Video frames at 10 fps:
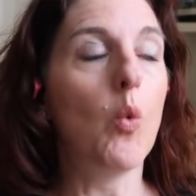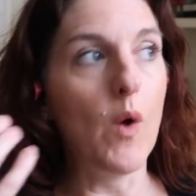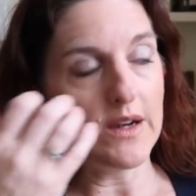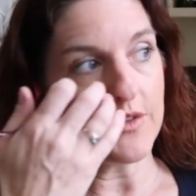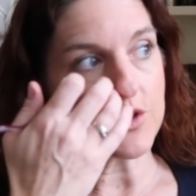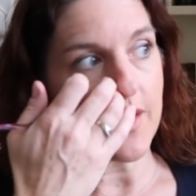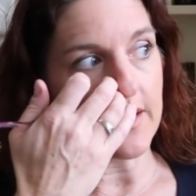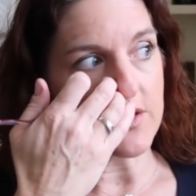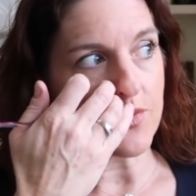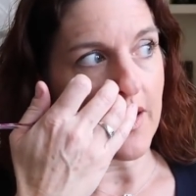One of the
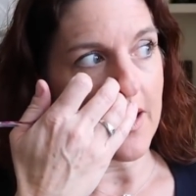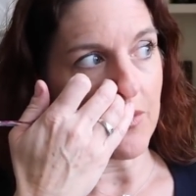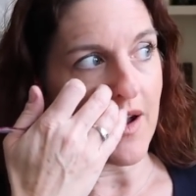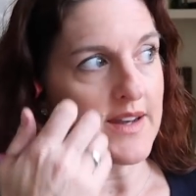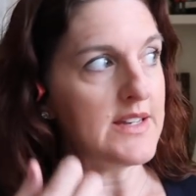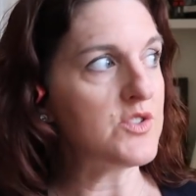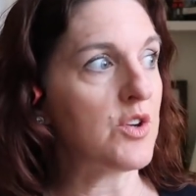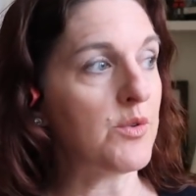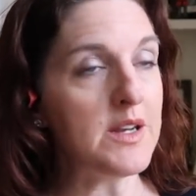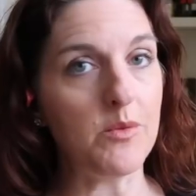trails where I run is the
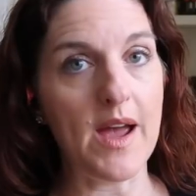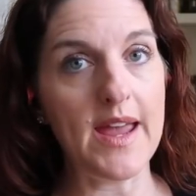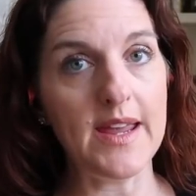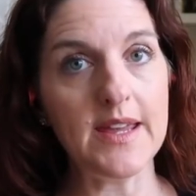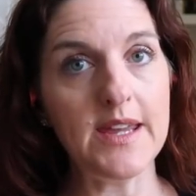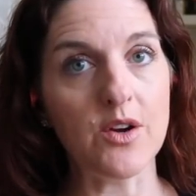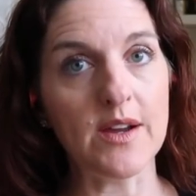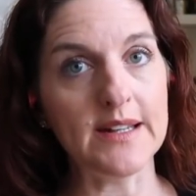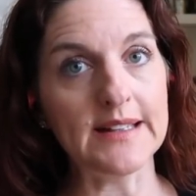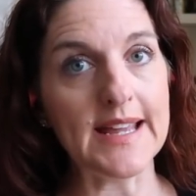Greenway here
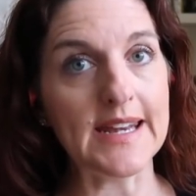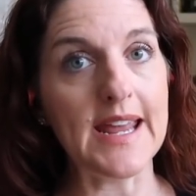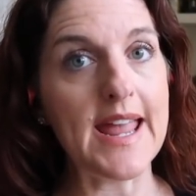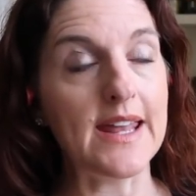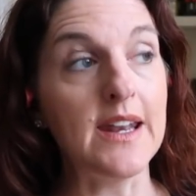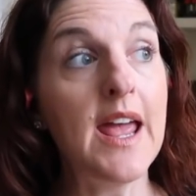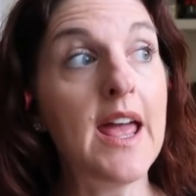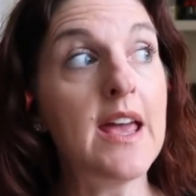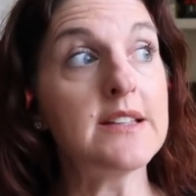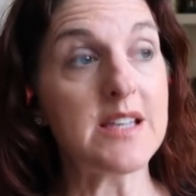in Atlanta, and
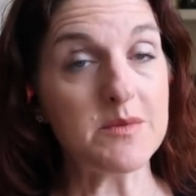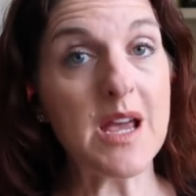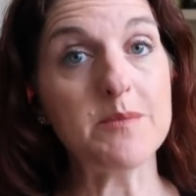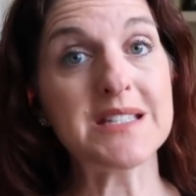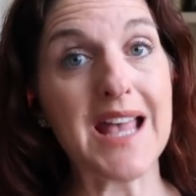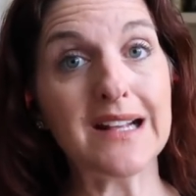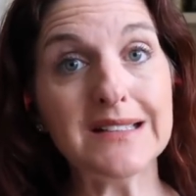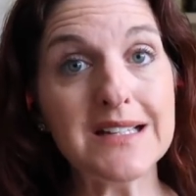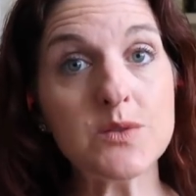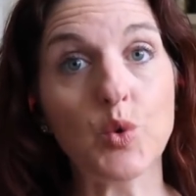sometimes
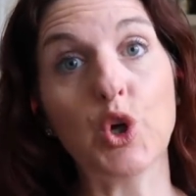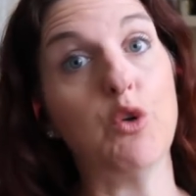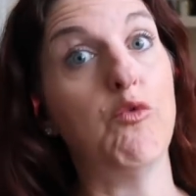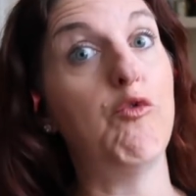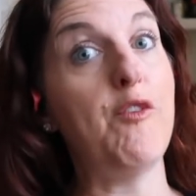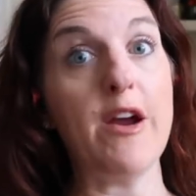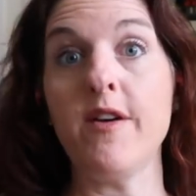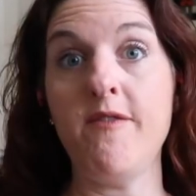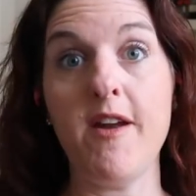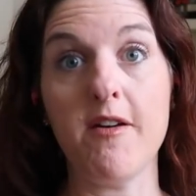cyclists will go
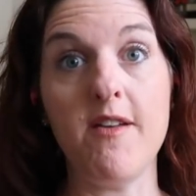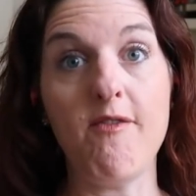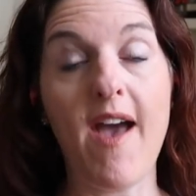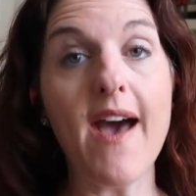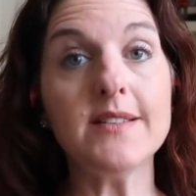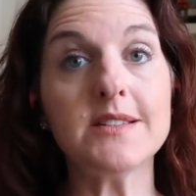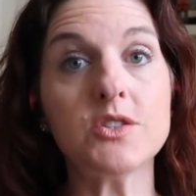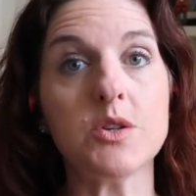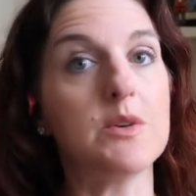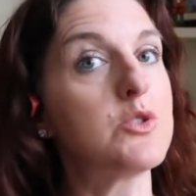very, very
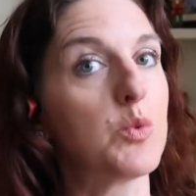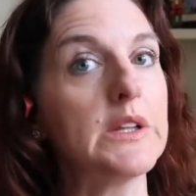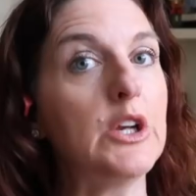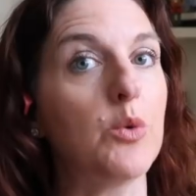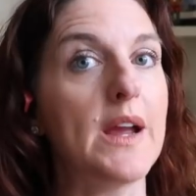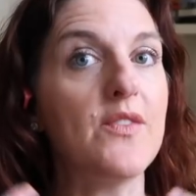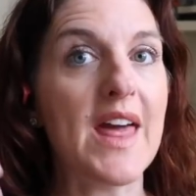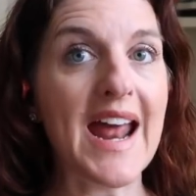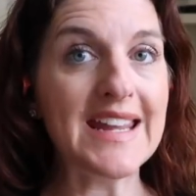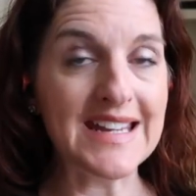fast. So it's really great
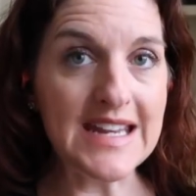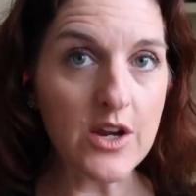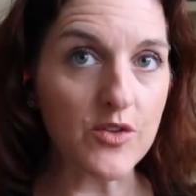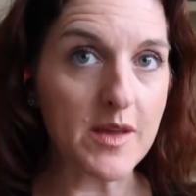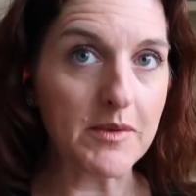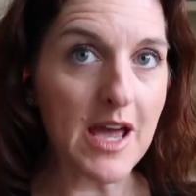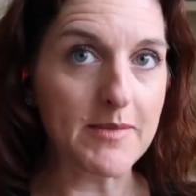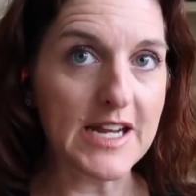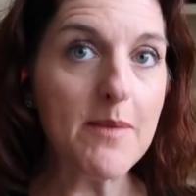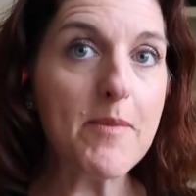that I can hear them
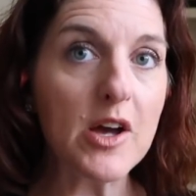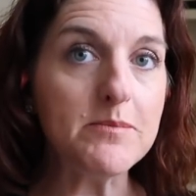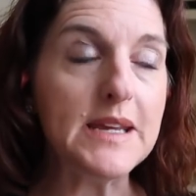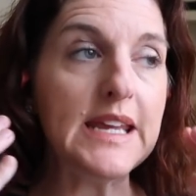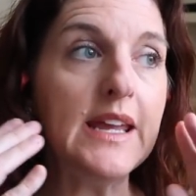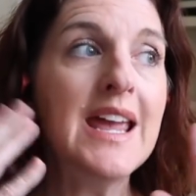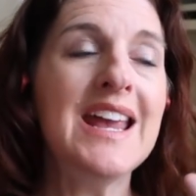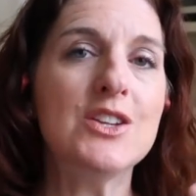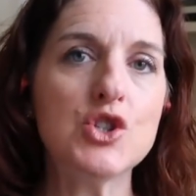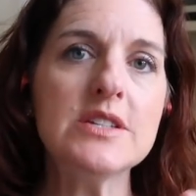coming up on me.
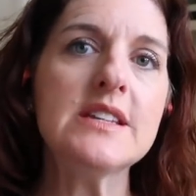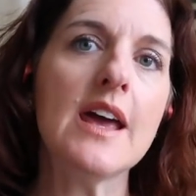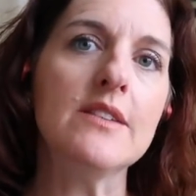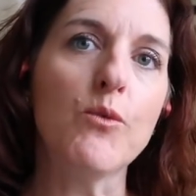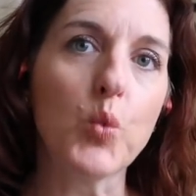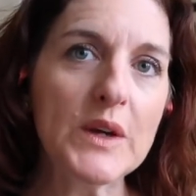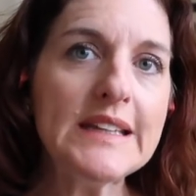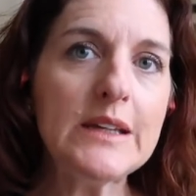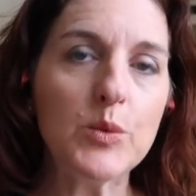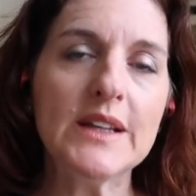It's just a
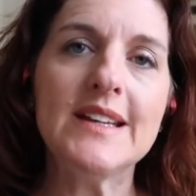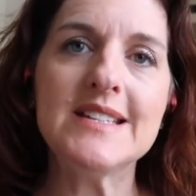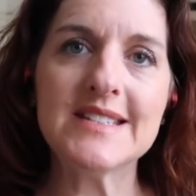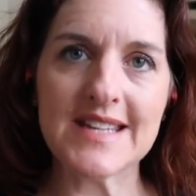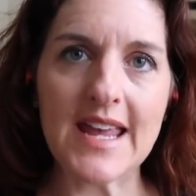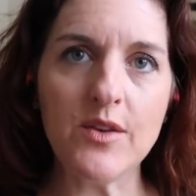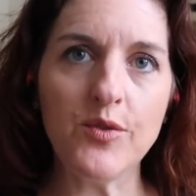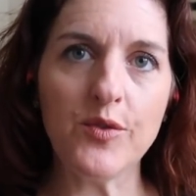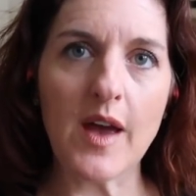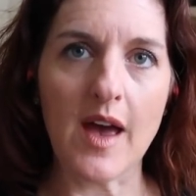really, really
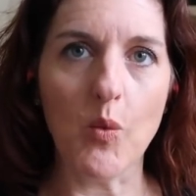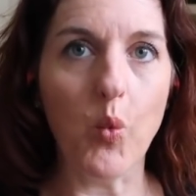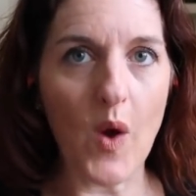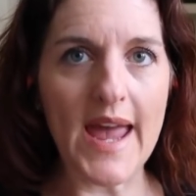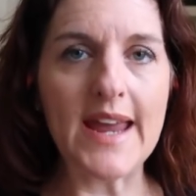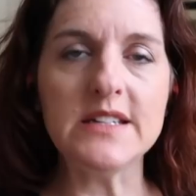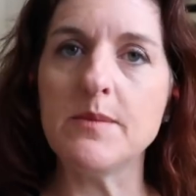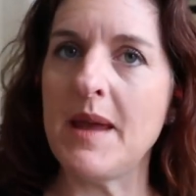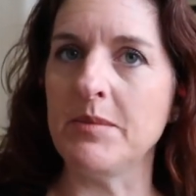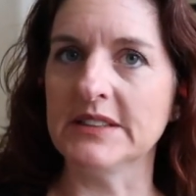safe way
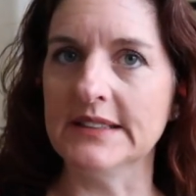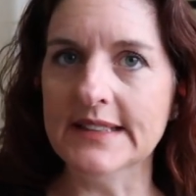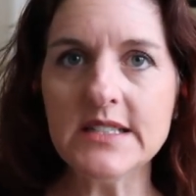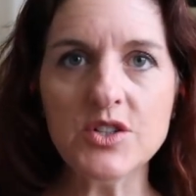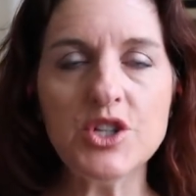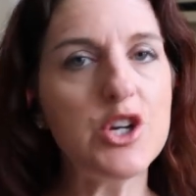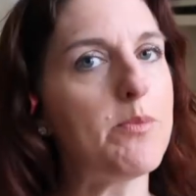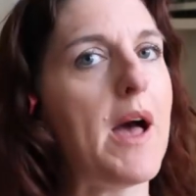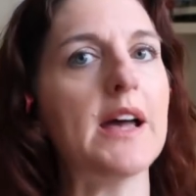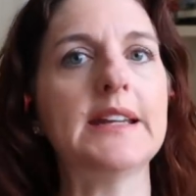to be able to listen to
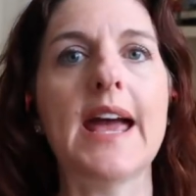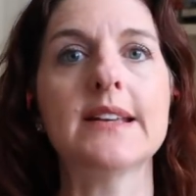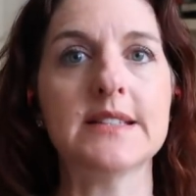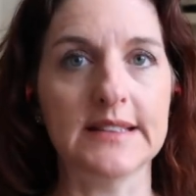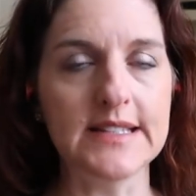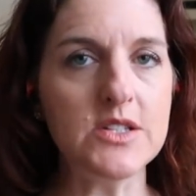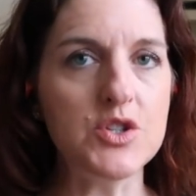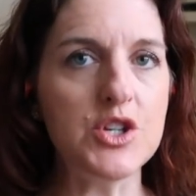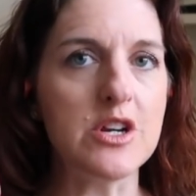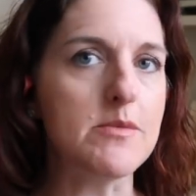your podcast,
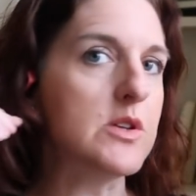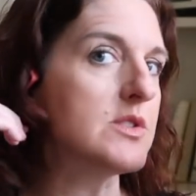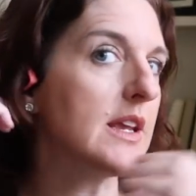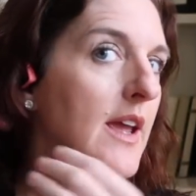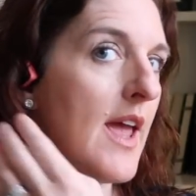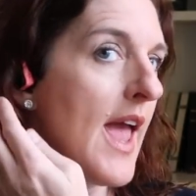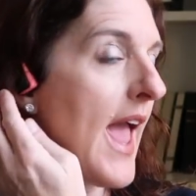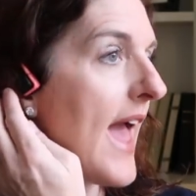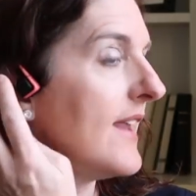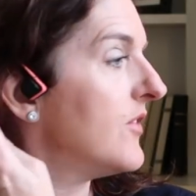listen to your music,
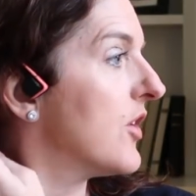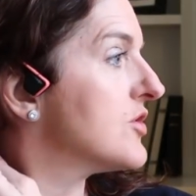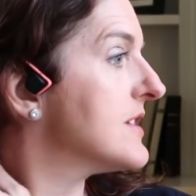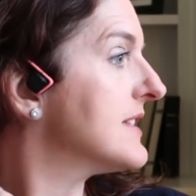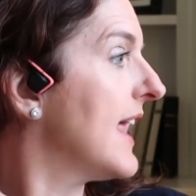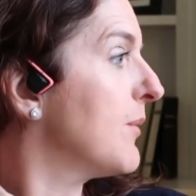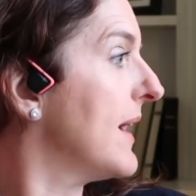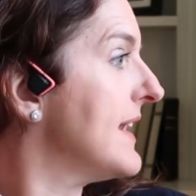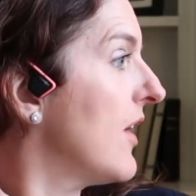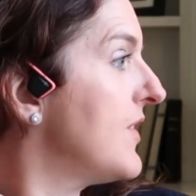and they're just
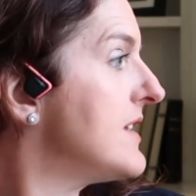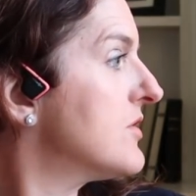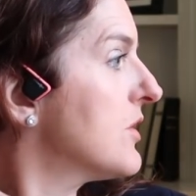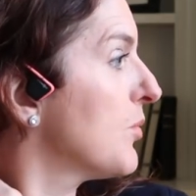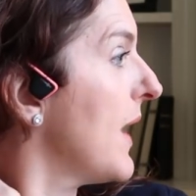lightweight. Now, these are the